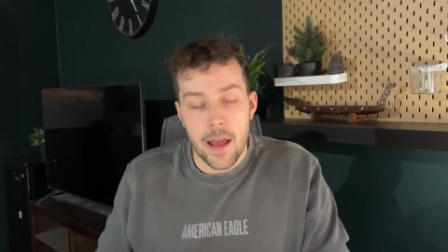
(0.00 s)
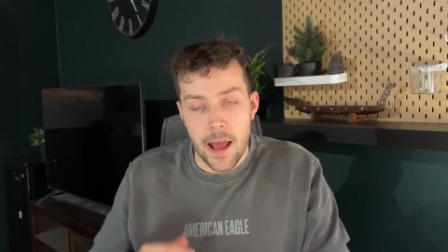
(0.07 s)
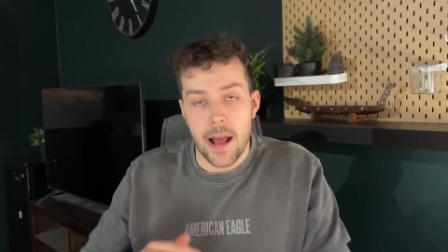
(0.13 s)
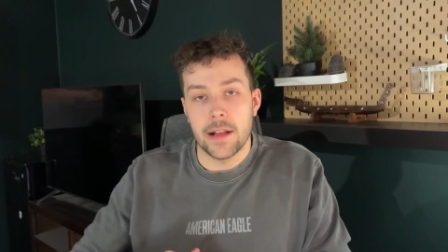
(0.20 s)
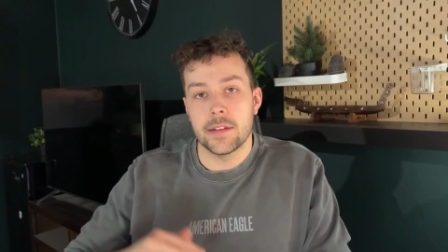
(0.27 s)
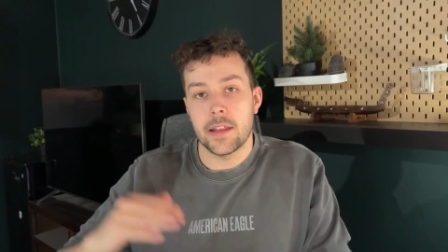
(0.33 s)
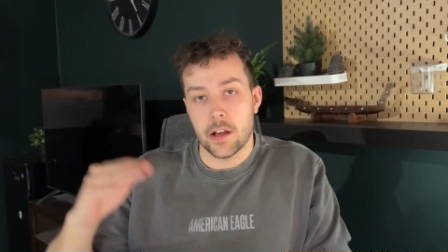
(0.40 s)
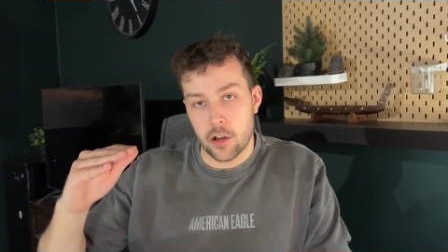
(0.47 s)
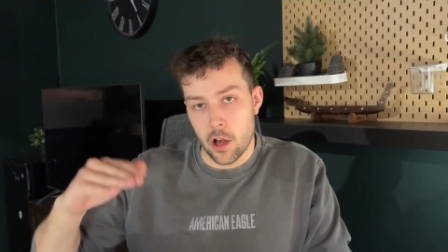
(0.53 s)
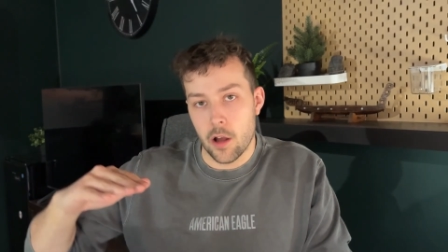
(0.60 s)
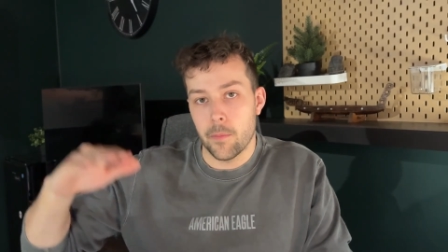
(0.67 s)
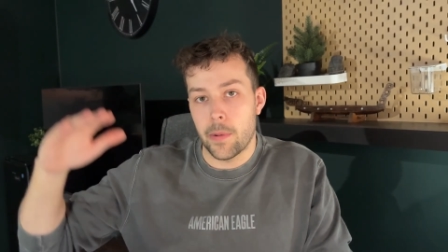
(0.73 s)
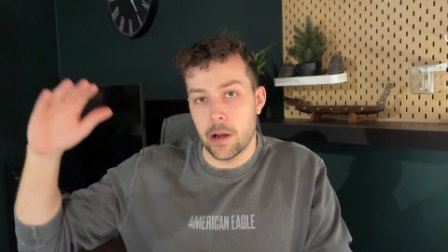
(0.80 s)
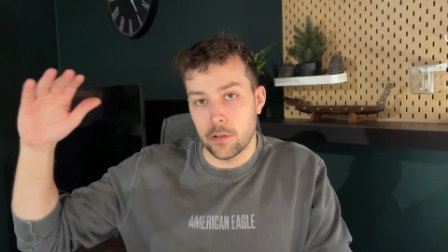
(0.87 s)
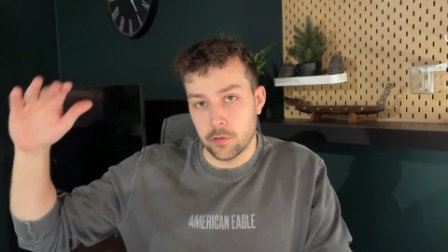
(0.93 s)
as that
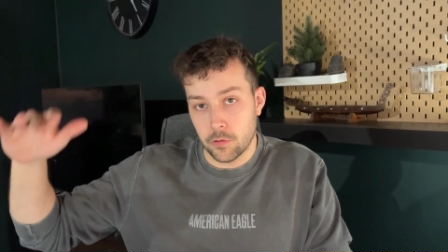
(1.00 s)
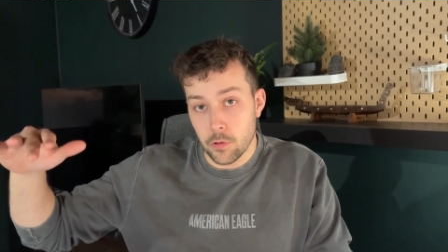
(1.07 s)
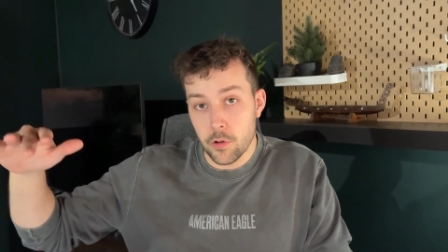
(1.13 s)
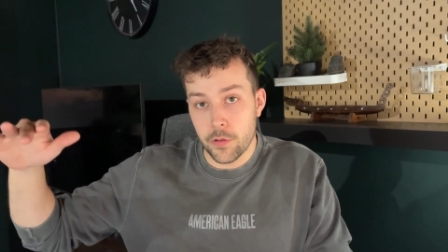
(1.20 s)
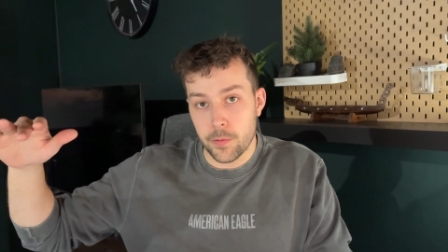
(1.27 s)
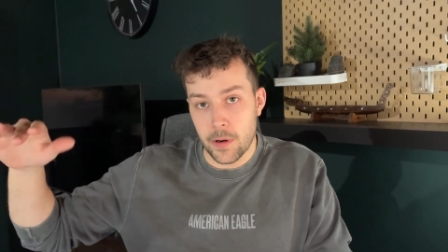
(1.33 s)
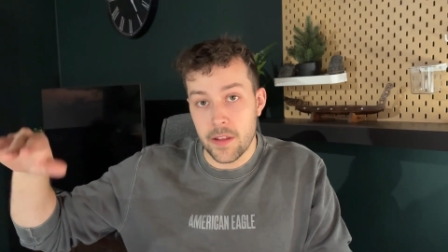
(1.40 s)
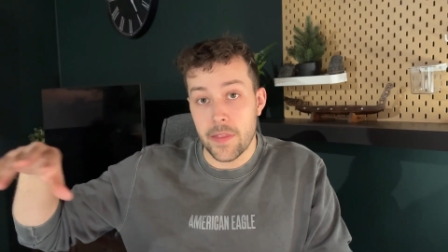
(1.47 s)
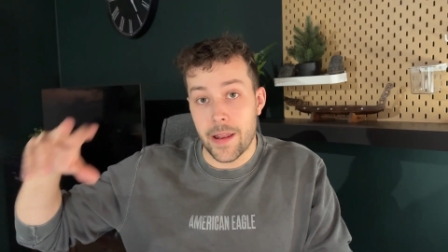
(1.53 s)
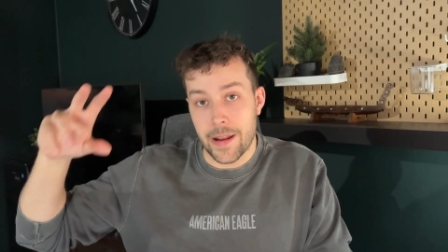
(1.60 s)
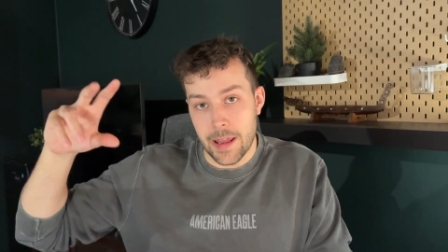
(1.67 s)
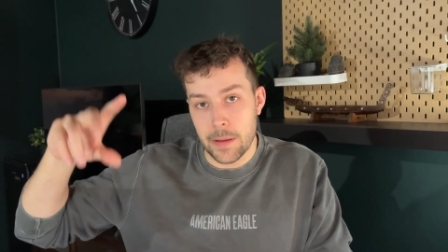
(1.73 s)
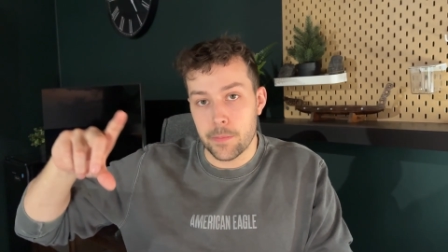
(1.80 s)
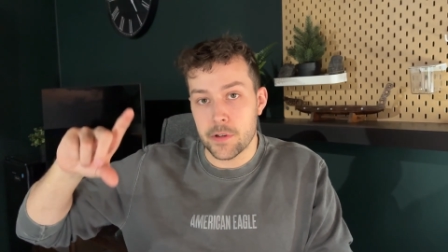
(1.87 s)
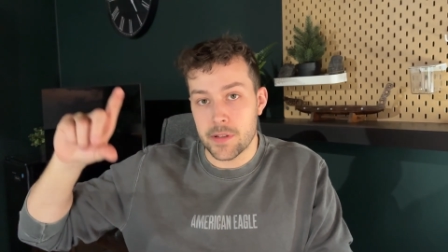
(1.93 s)
compound growth rate, that
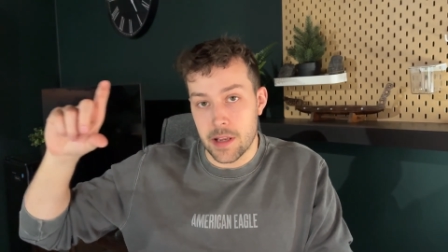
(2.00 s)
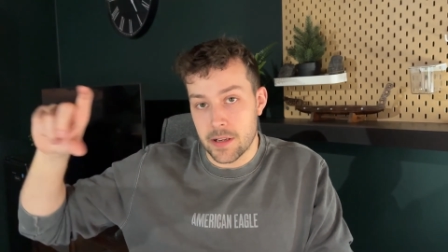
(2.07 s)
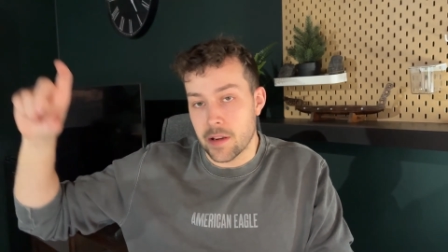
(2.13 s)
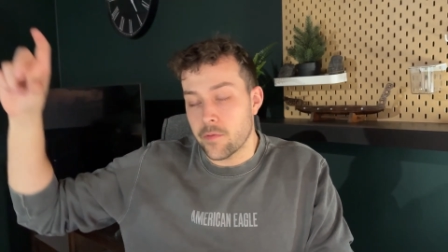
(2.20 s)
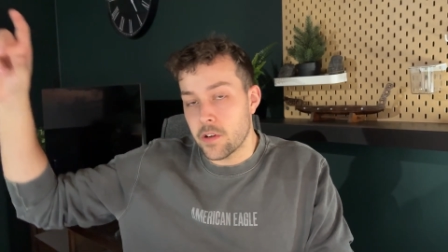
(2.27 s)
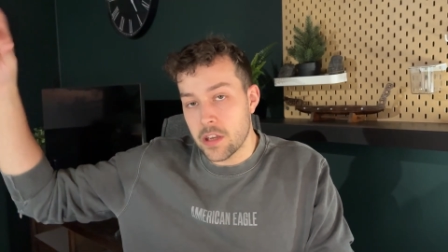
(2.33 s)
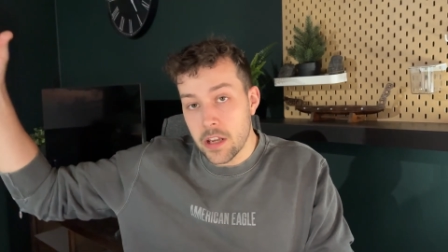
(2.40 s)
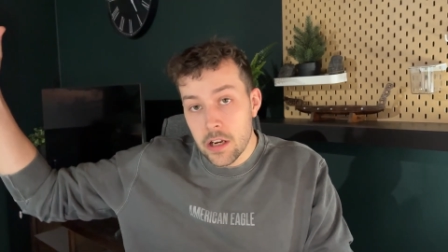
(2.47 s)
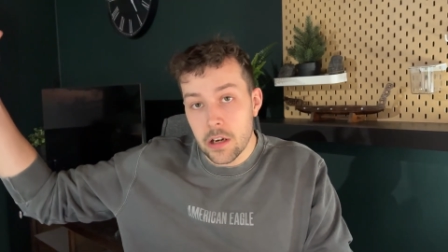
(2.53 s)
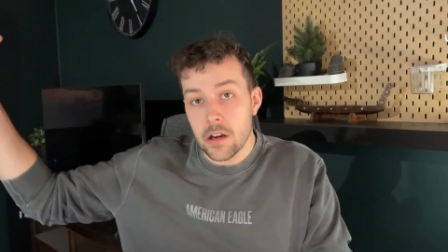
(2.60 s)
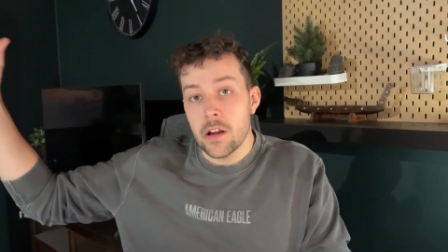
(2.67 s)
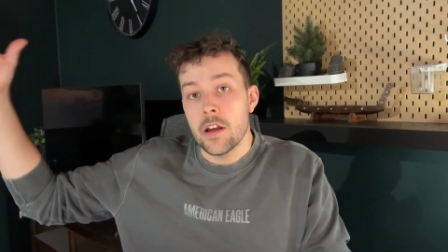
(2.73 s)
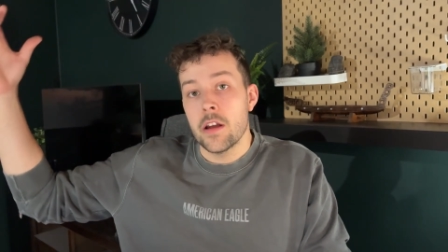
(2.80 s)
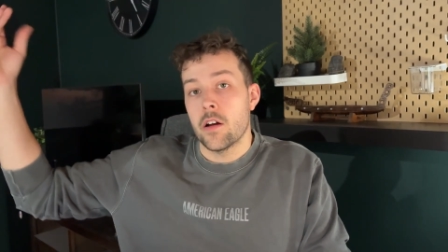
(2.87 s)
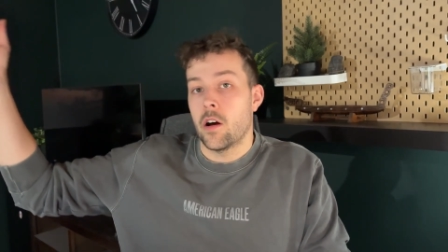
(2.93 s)
8% every
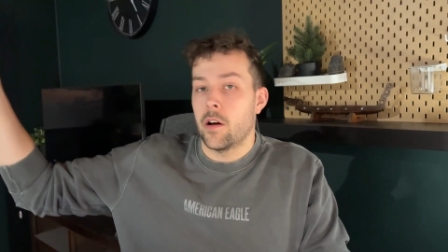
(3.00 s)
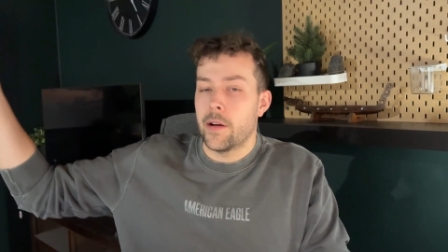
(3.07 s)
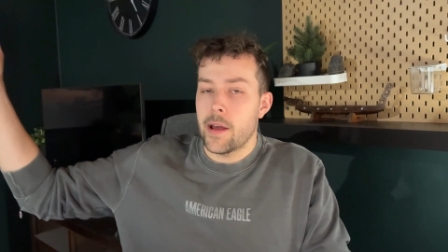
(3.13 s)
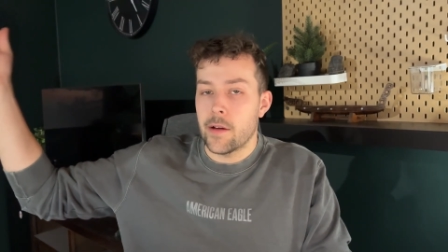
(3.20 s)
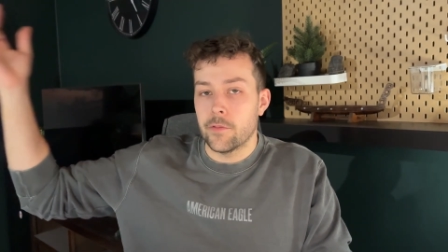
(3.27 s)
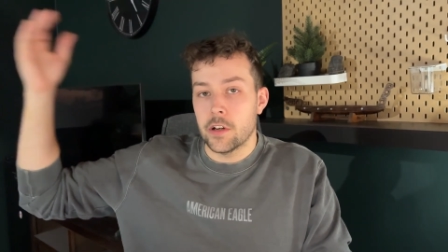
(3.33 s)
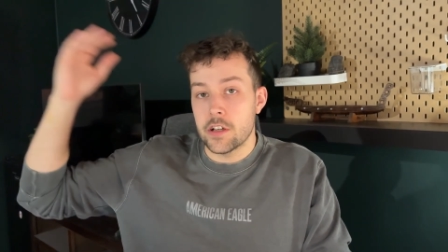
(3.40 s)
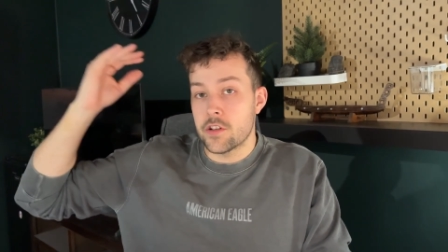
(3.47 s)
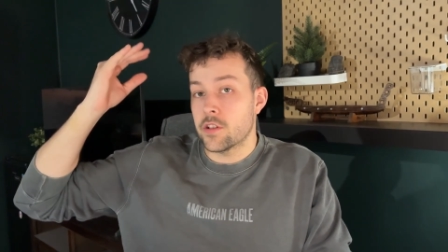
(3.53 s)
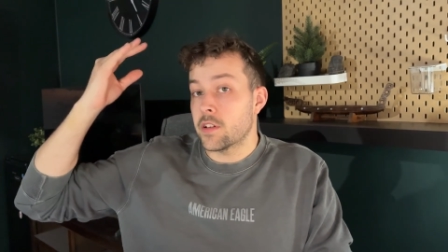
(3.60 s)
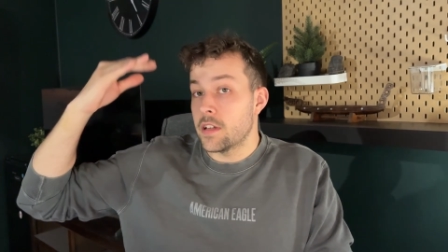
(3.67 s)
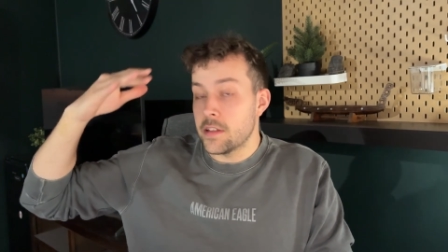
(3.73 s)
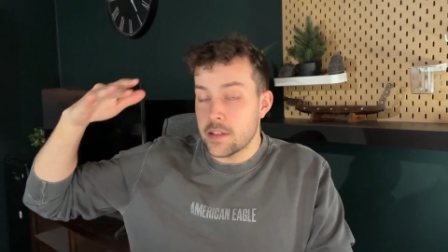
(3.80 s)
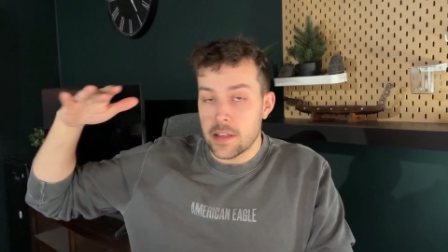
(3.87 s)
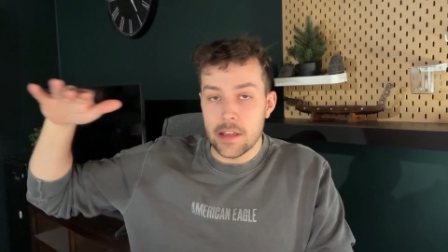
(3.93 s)
year on average,
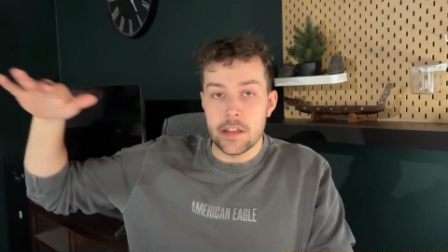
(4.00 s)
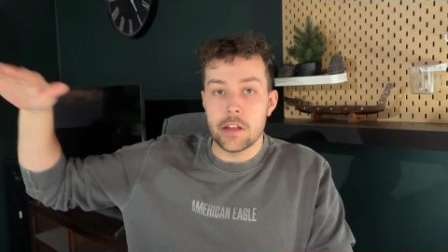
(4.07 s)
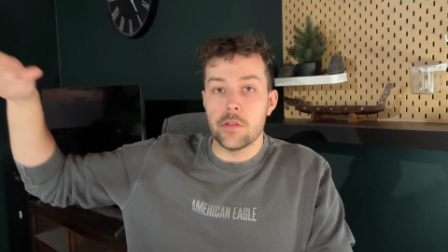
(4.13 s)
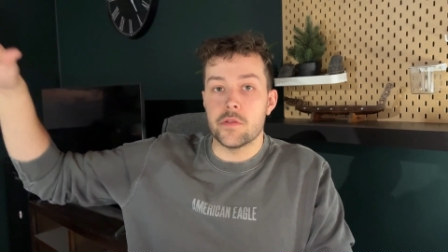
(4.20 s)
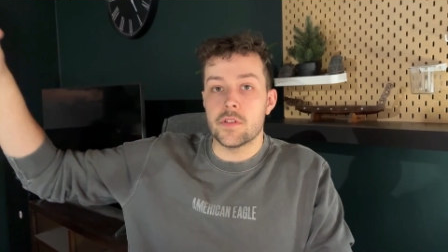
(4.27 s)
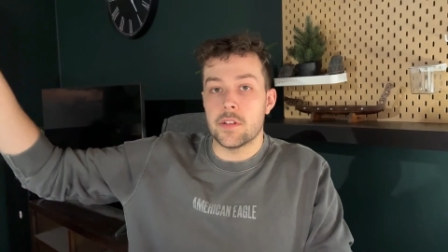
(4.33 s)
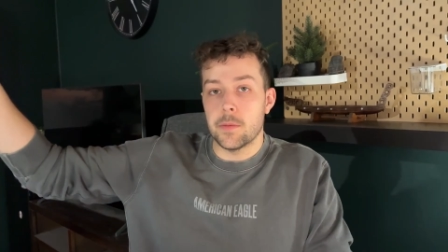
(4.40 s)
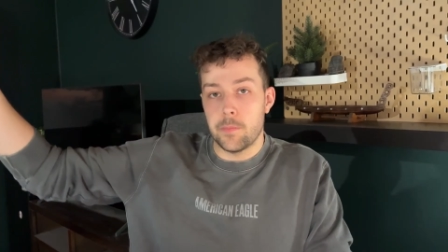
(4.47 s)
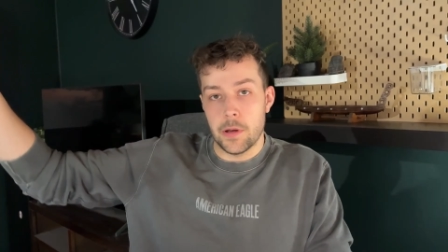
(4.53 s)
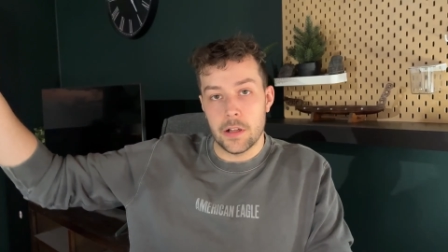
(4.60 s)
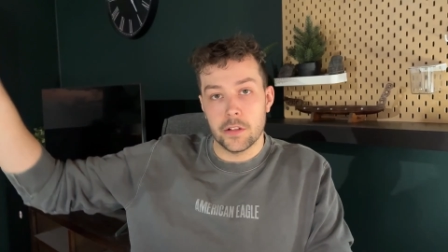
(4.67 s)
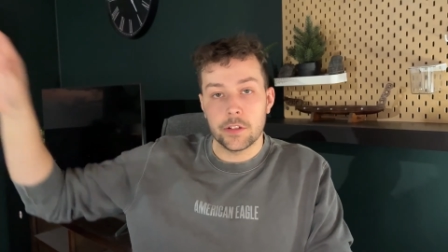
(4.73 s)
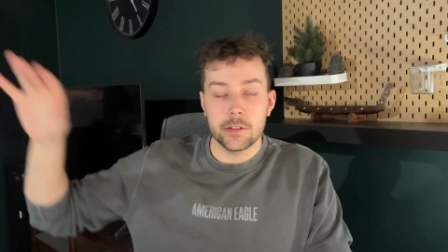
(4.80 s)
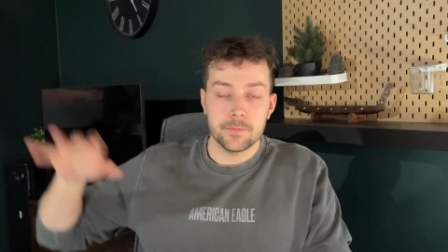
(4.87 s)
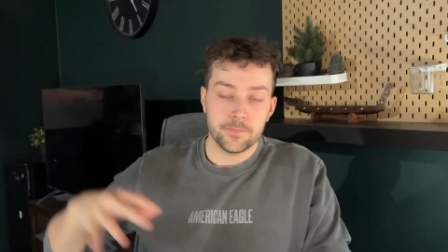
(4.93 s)
continues to build.